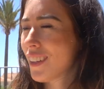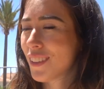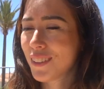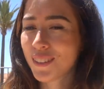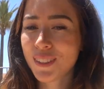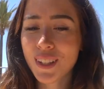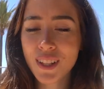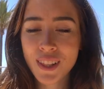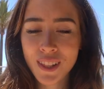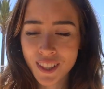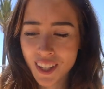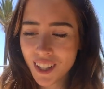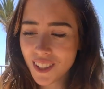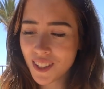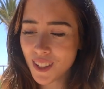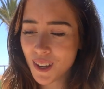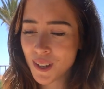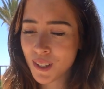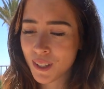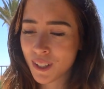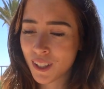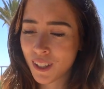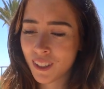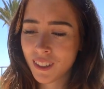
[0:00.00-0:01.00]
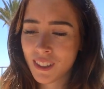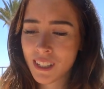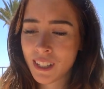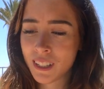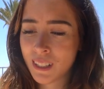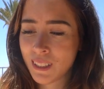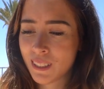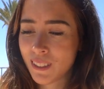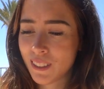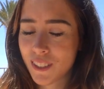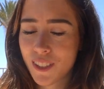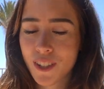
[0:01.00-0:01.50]
well, that's a good
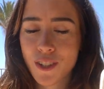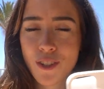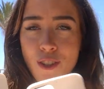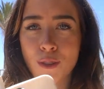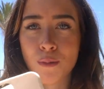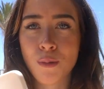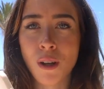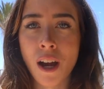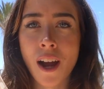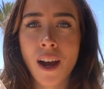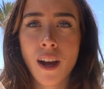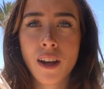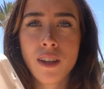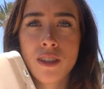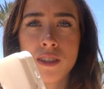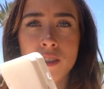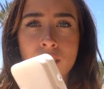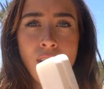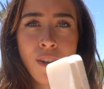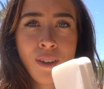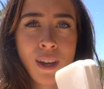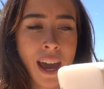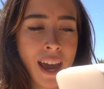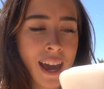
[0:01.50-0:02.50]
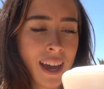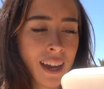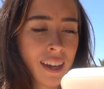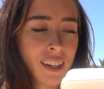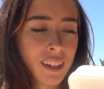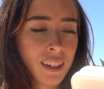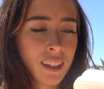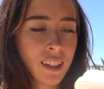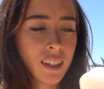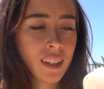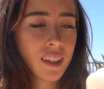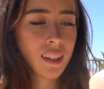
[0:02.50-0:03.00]
little surprise.
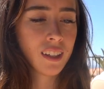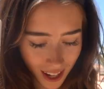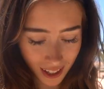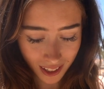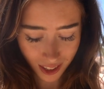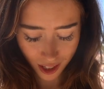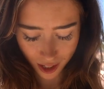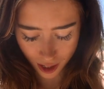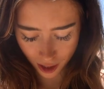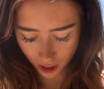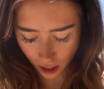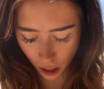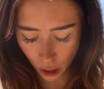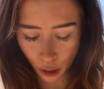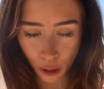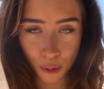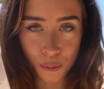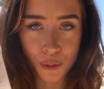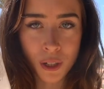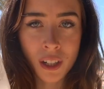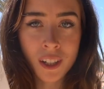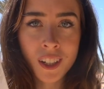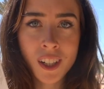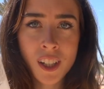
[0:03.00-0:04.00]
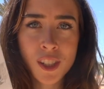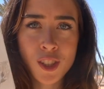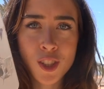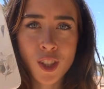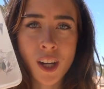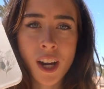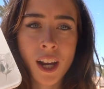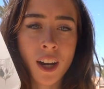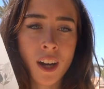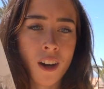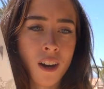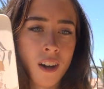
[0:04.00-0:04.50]
Okay, that's good. We're gonna
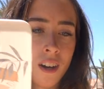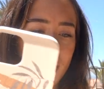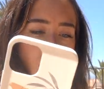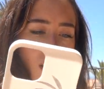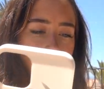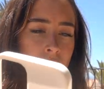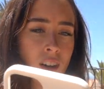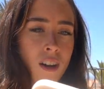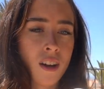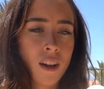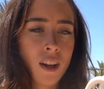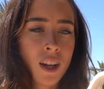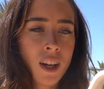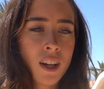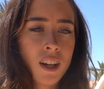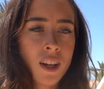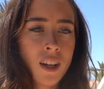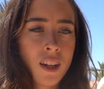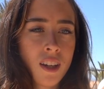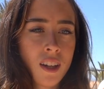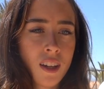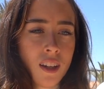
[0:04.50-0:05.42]
try it on.